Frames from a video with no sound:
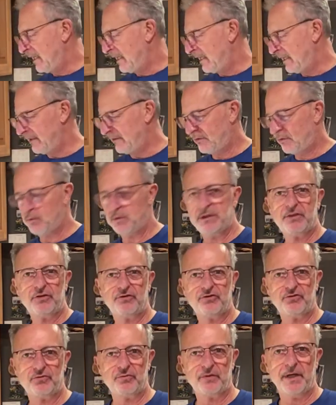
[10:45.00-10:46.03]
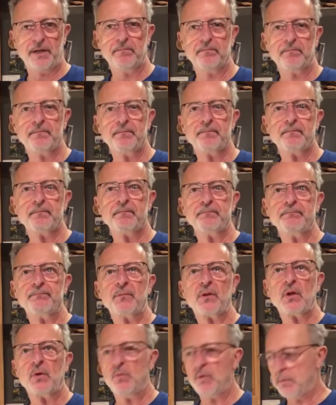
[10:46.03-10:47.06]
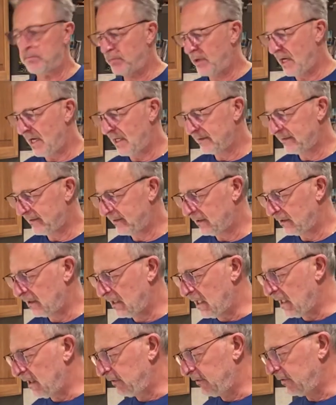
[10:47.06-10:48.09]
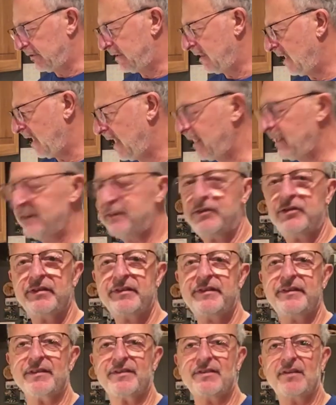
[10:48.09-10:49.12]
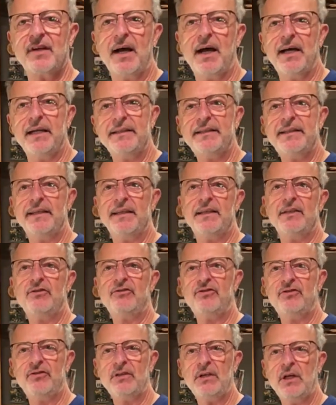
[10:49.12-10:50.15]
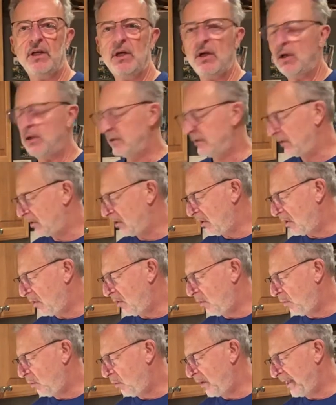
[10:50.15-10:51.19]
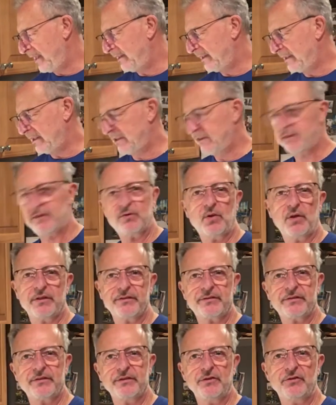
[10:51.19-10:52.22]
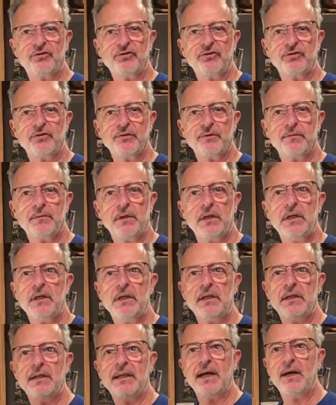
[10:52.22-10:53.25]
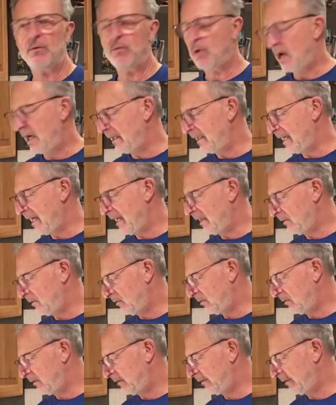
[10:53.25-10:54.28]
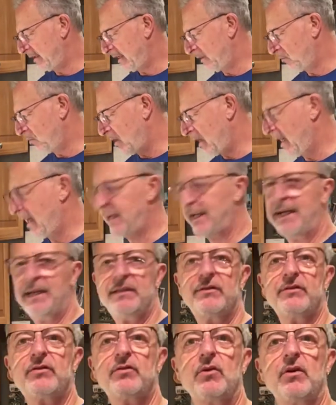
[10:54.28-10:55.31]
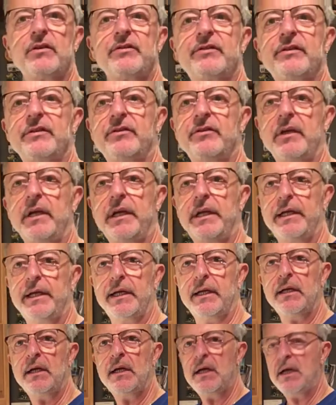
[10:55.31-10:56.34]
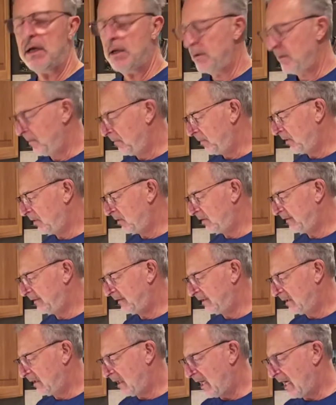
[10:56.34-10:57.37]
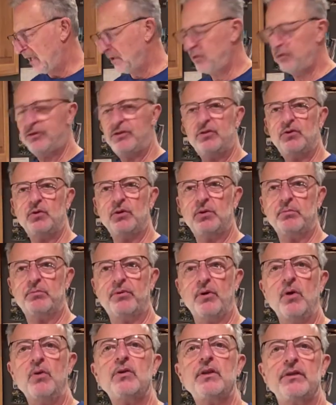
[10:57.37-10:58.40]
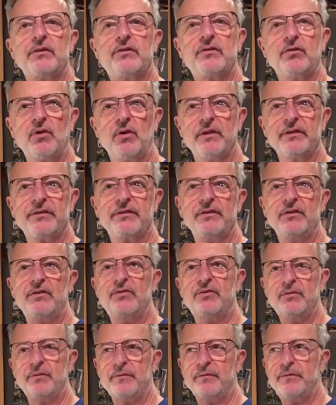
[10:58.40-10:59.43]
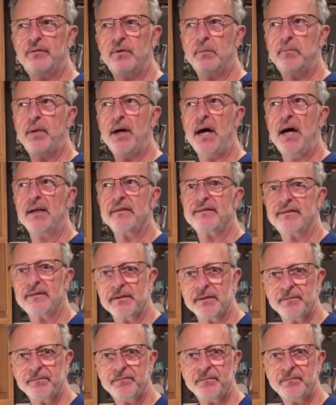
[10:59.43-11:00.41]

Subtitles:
is with the shrimp, with pasta. So tonight it's just a side dish to go with the sausage. Now, why don't I add the sausage in it? Because I usually do the broken sausage for pasta.